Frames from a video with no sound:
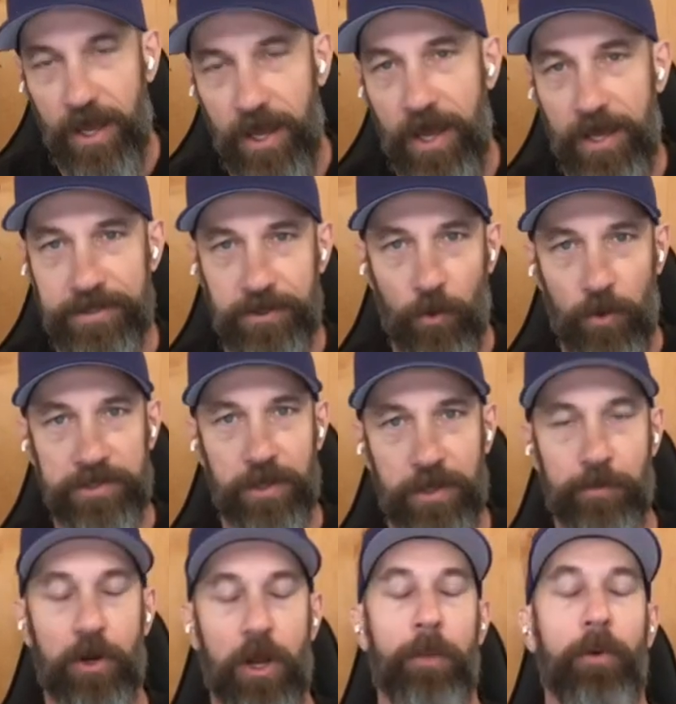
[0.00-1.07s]
As always, I'm
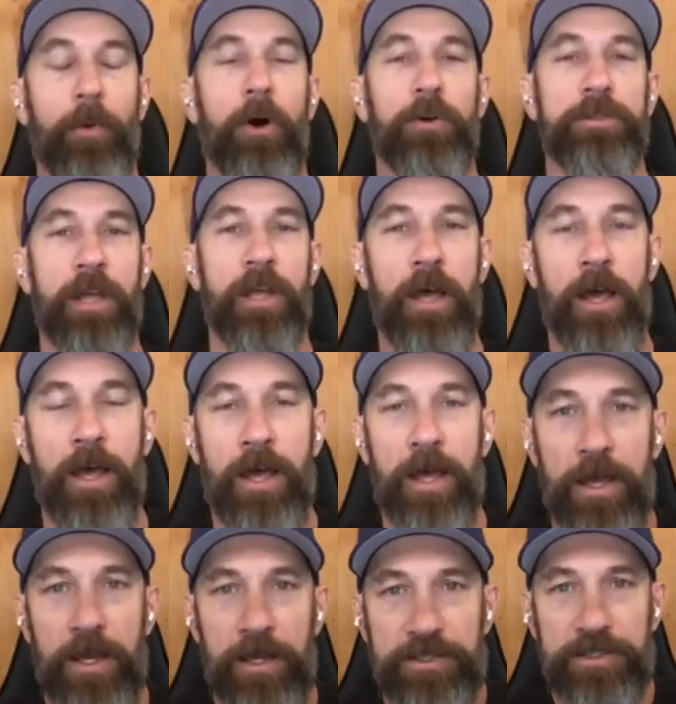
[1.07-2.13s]
your humble host,
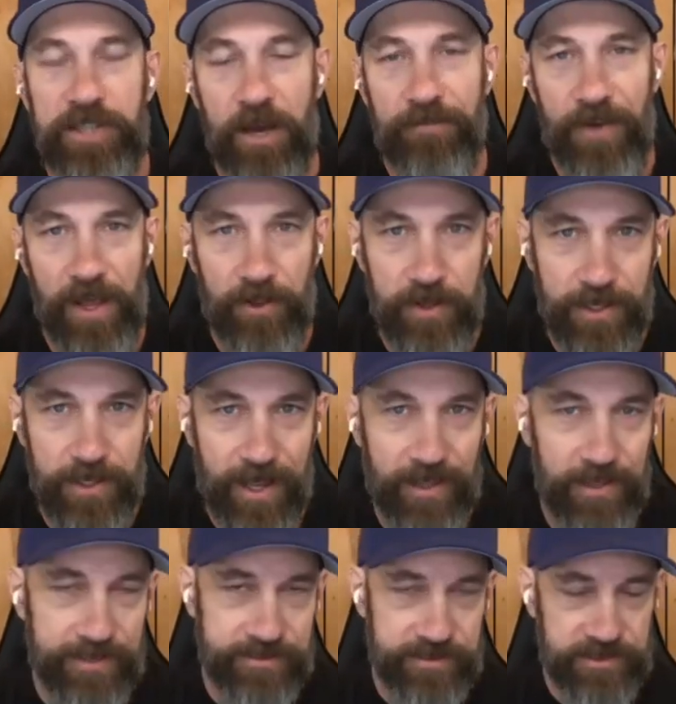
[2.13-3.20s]
Jeff Elliott, a
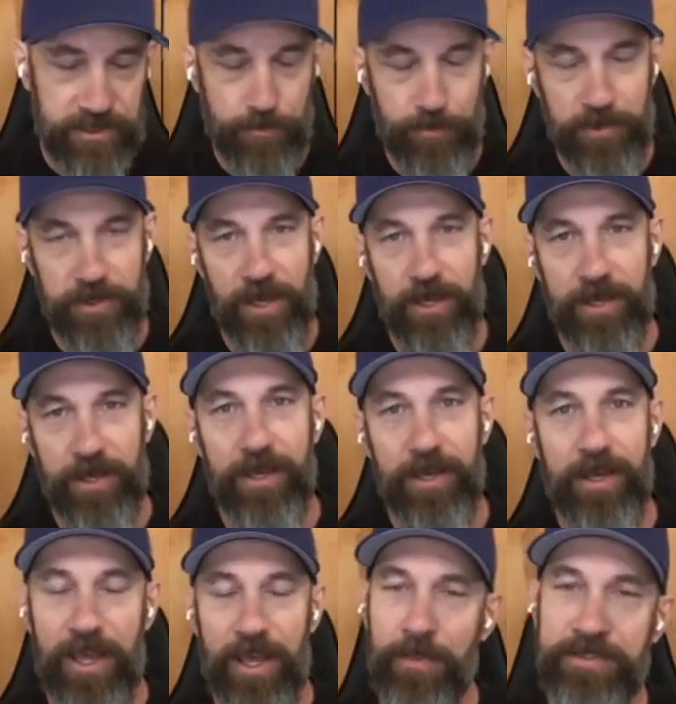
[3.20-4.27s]
licensed CPA
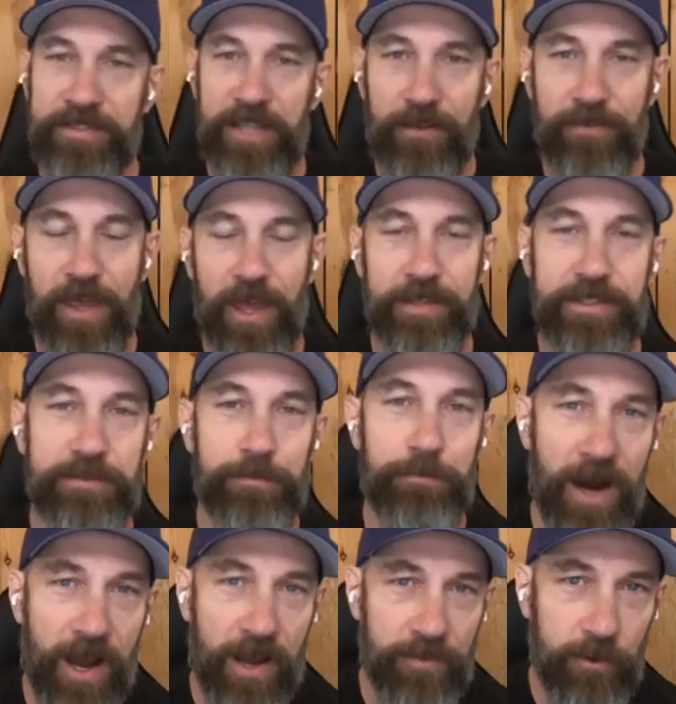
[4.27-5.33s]
in the state of Kansas
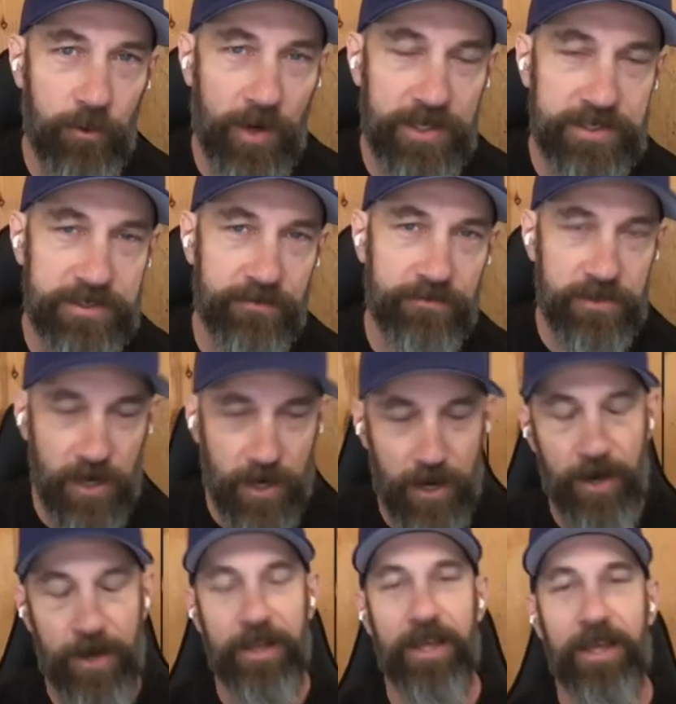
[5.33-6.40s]
by the grace of
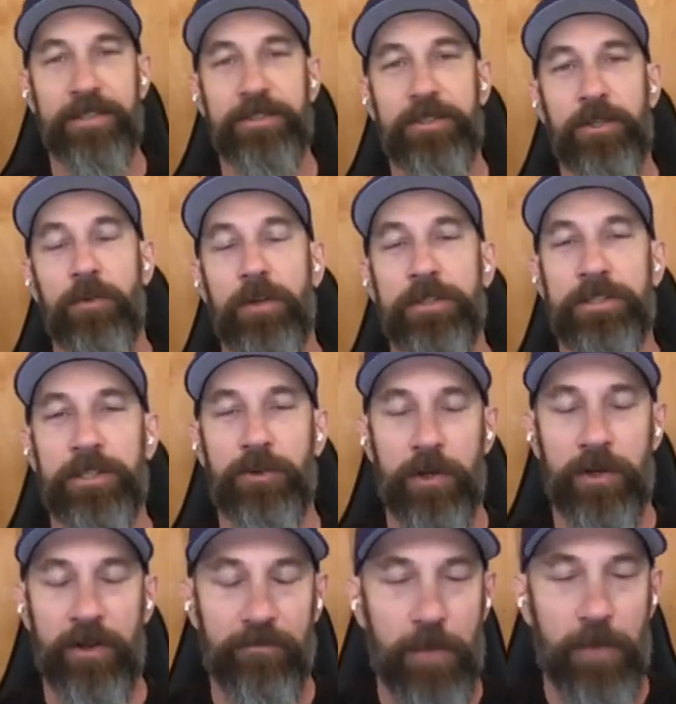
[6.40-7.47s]
God and to the
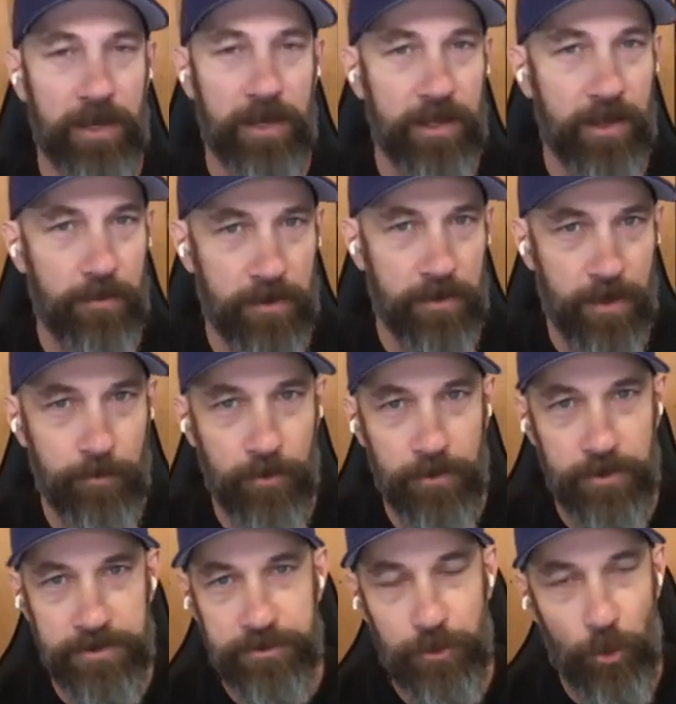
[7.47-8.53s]
chagrin of many, and the
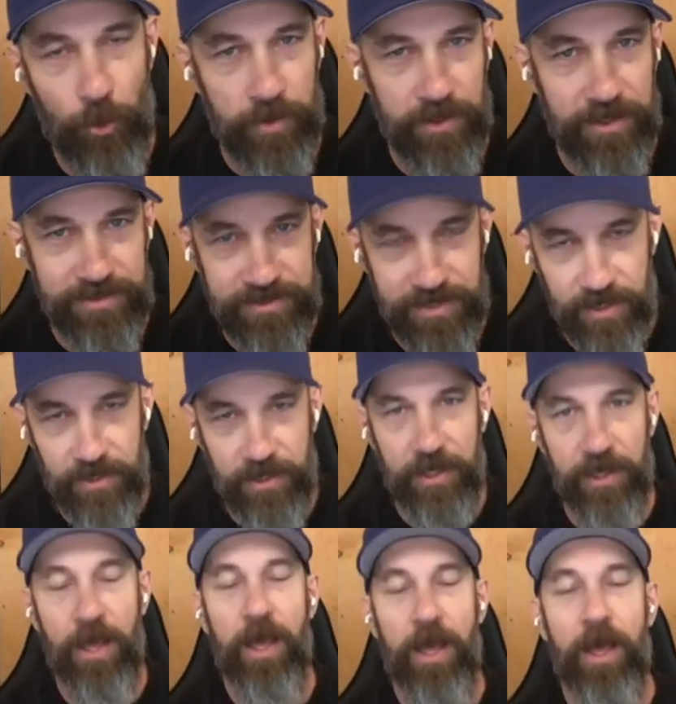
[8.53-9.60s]
number is growing
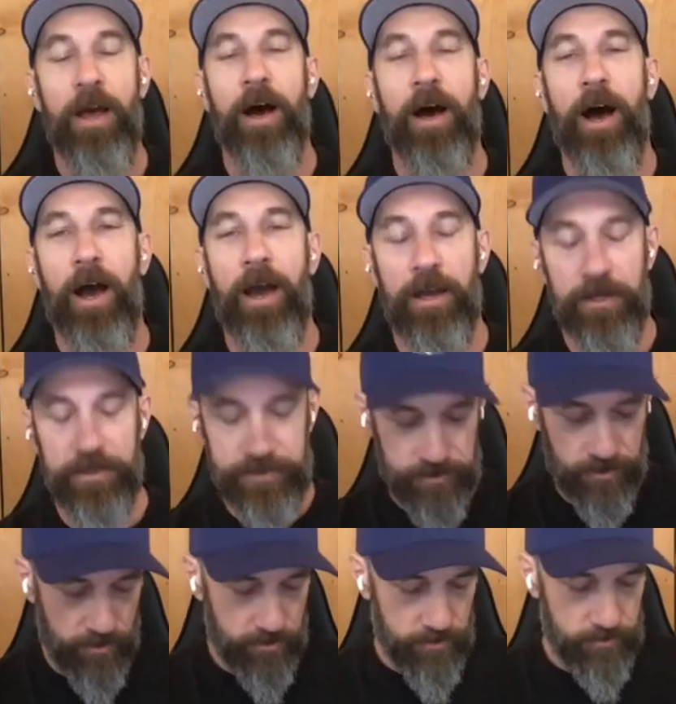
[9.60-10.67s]
daily. I
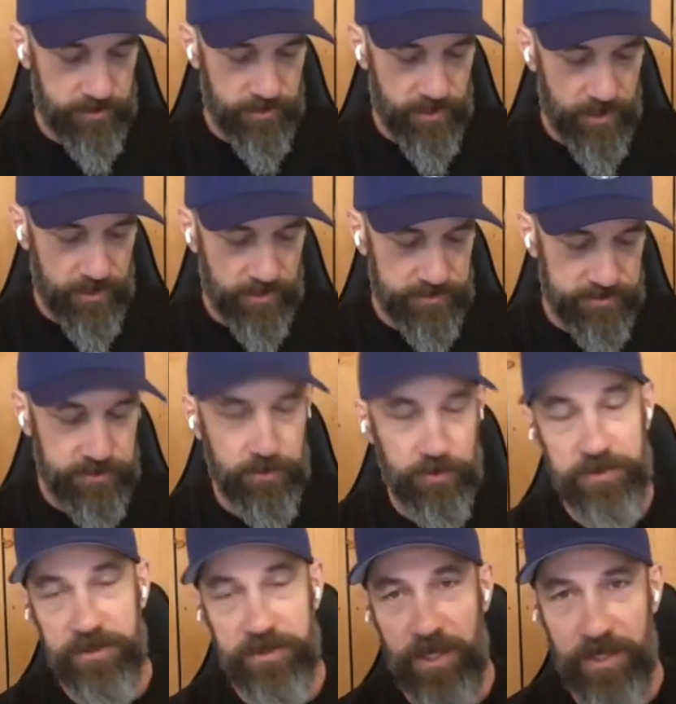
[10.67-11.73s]
assure you, today is
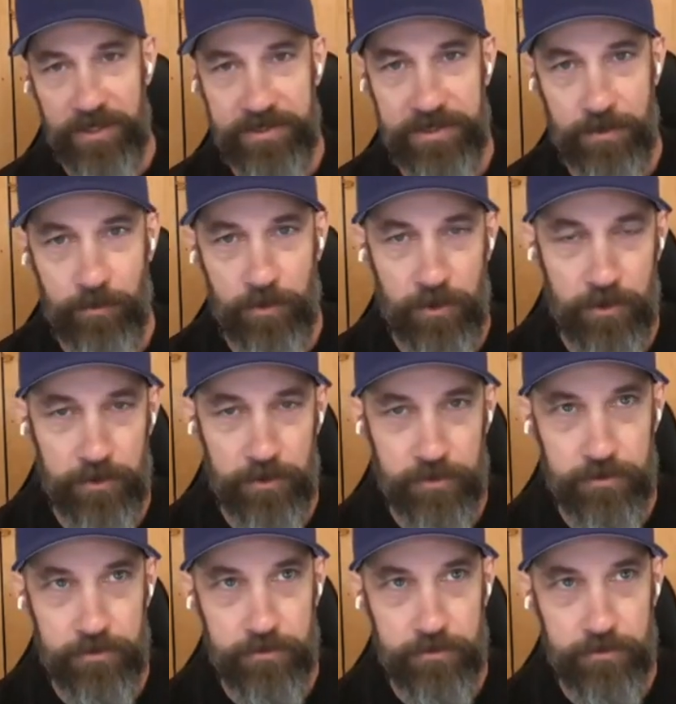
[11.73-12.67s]
Tuesday, December